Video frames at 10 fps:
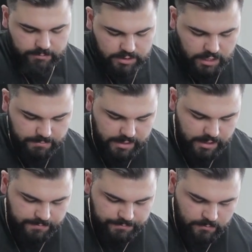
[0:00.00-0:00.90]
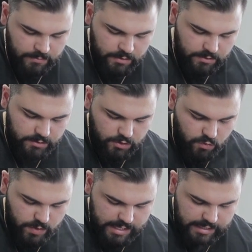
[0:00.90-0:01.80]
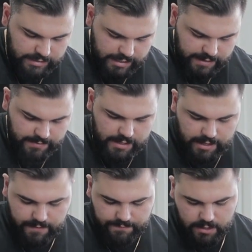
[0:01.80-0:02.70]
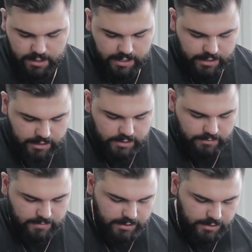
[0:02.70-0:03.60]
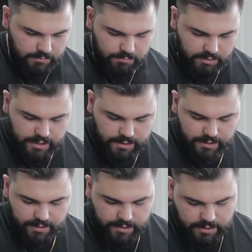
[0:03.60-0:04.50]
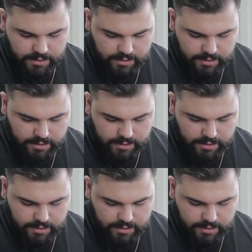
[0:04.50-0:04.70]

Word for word: I'm just gonna be squeezing everything that I've got into my little blender.